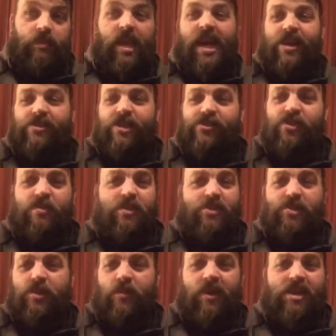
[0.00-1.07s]
Yeah, so that's what I've been
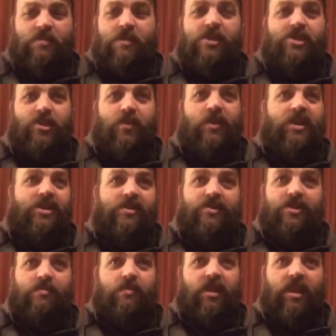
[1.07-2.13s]
2 weeks. It's been 2 weeks of
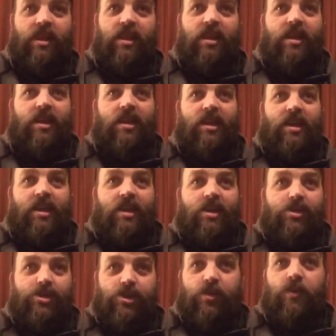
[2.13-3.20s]
just me
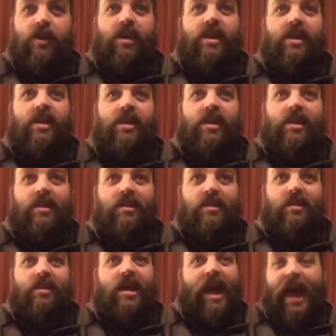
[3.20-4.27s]
doing
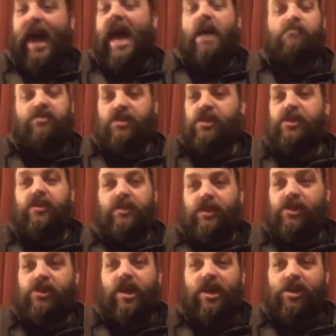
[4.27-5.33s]
absolutely
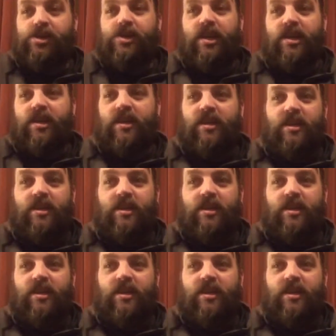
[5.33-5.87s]
jack shit.